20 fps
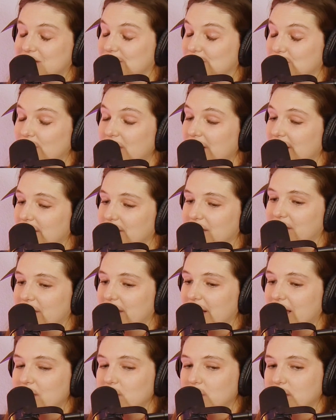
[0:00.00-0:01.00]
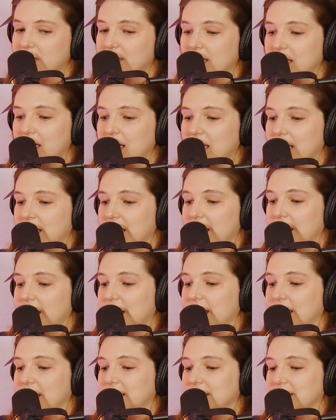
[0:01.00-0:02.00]
just weird. I've never had one.
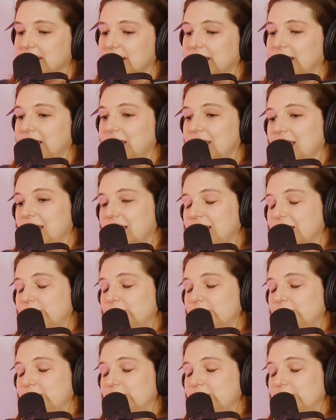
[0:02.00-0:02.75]
And he said, yeah, the